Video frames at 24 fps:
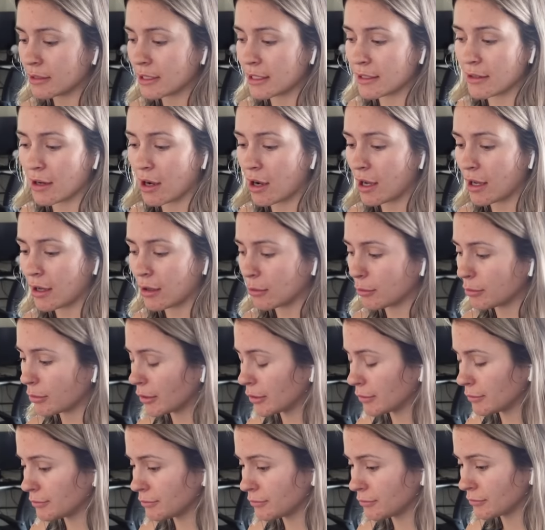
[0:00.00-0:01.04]
did not help.
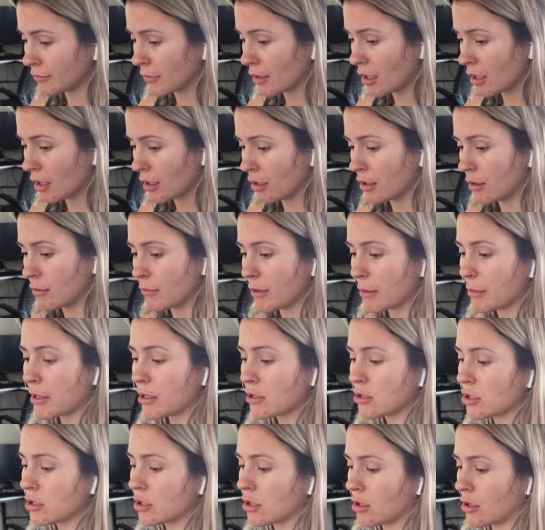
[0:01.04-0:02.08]
Maybe I
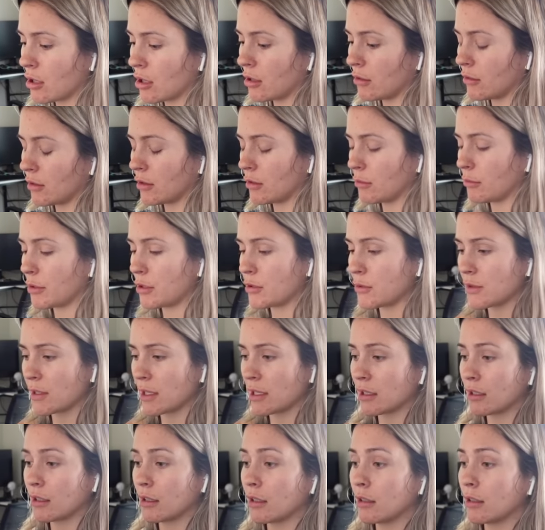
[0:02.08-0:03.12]
should turn on a little
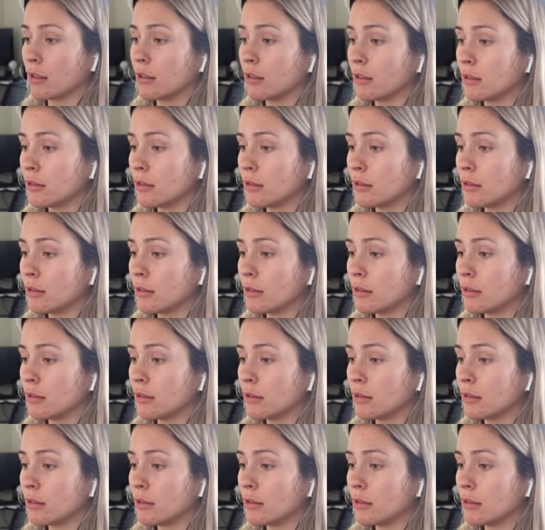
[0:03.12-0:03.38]
music.